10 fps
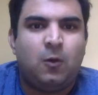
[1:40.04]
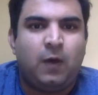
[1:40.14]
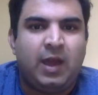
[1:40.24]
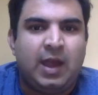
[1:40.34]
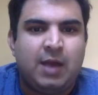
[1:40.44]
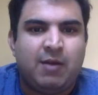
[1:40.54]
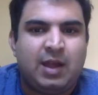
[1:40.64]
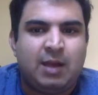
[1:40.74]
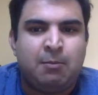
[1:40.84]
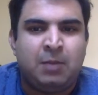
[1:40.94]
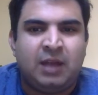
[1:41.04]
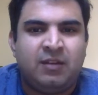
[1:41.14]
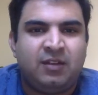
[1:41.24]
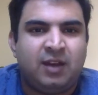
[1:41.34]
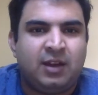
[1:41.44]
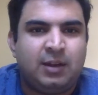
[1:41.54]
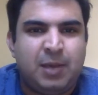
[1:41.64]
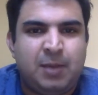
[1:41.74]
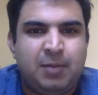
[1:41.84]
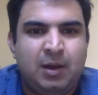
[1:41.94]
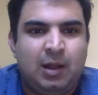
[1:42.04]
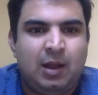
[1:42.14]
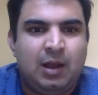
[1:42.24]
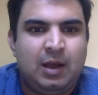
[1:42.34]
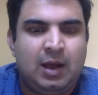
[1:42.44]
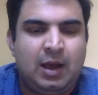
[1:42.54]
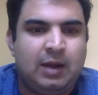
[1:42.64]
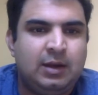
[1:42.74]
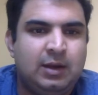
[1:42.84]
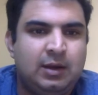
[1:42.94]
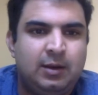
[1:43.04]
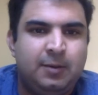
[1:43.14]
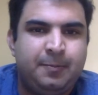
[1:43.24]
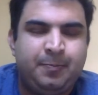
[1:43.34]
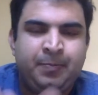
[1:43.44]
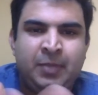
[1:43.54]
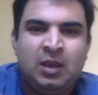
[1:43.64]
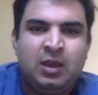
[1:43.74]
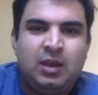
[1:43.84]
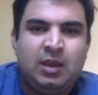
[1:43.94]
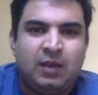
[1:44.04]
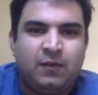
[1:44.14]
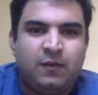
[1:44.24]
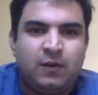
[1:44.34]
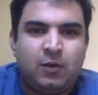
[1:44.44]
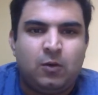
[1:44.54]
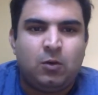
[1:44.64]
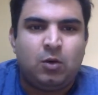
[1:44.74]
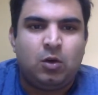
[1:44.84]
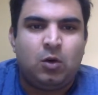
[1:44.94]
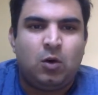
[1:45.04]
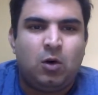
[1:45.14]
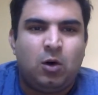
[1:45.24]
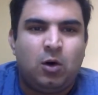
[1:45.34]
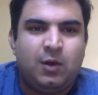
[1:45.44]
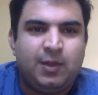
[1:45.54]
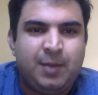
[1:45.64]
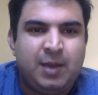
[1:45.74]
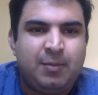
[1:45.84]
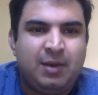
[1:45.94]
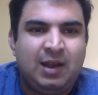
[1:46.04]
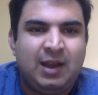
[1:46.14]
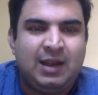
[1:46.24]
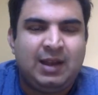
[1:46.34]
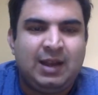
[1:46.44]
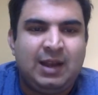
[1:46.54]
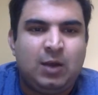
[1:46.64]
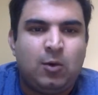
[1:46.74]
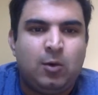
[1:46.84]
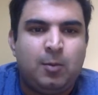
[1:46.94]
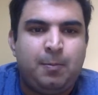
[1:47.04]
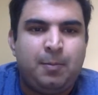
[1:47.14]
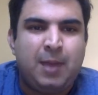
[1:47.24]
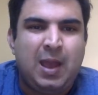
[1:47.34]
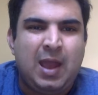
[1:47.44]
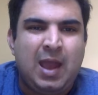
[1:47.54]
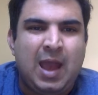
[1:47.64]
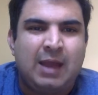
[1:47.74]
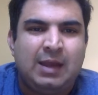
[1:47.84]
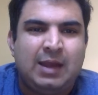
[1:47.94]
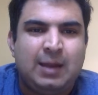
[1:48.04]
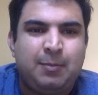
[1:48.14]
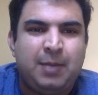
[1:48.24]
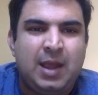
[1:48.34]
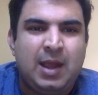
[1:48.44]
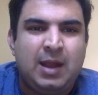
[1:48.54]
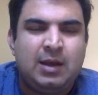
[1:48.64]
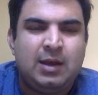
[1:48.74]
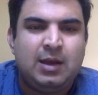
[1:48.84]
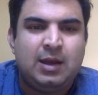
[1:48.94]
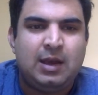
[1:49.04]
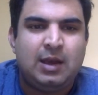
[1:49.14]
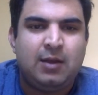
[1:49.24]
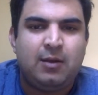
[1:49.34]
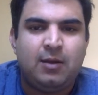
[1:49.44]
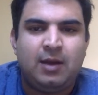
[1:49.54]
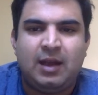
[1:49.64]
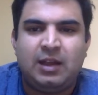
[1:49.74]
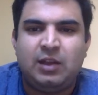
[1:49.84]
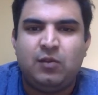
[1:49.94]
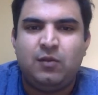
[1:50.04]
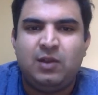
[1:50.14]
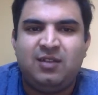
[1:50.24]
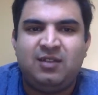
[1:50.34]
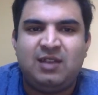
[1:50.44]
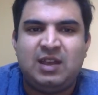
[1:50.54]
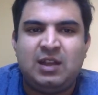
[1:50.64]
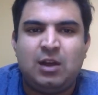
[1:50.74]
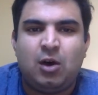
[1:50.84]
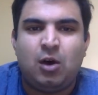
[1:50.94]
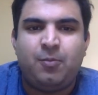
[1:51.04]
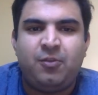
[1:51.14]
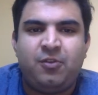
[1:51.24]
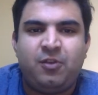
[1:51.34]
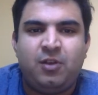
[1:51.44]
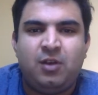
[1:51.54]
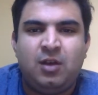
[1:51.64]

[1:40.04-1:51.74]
here I am inside the PayPal, and if you go on the PayPal and click on pay and get paid here, you will see the option